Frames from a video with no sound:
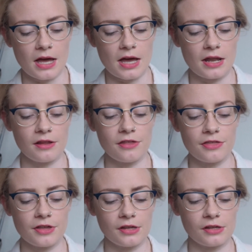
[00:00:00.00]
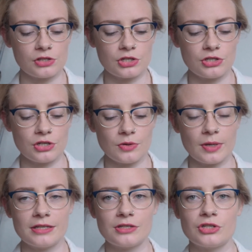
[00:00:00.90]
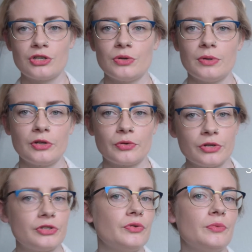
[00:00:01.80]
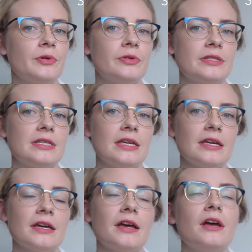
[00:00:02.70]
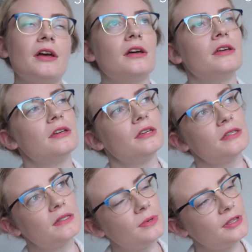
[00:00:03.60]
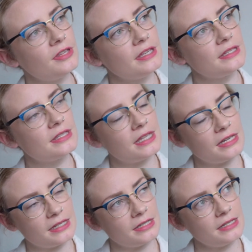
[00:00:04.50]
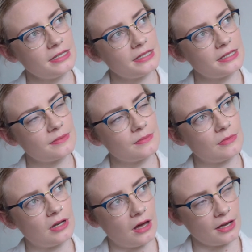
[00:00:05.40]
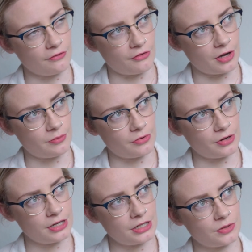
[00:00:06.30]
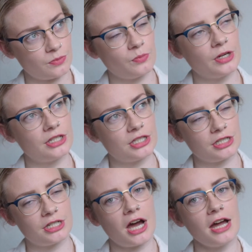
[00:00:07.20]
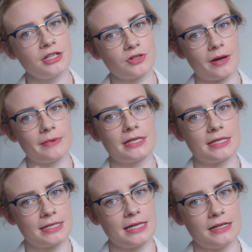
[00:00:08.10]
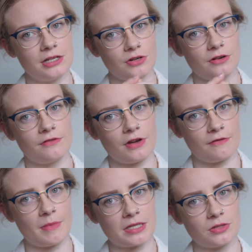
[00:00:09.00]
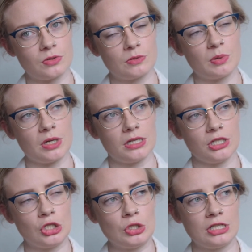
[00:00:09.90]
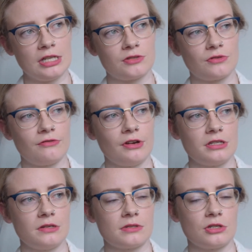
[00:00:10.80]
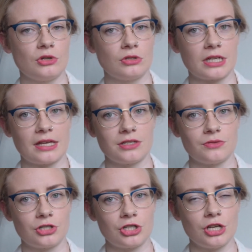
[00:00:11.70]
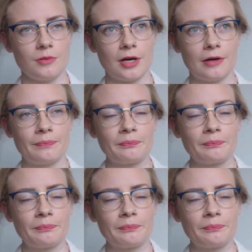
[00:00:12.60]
Another thing to do is to increase your immunity. So with these things, like a fibroid, which I describe as a cylinder of muscles, but usually it's referred to as a non-cancerous tumour,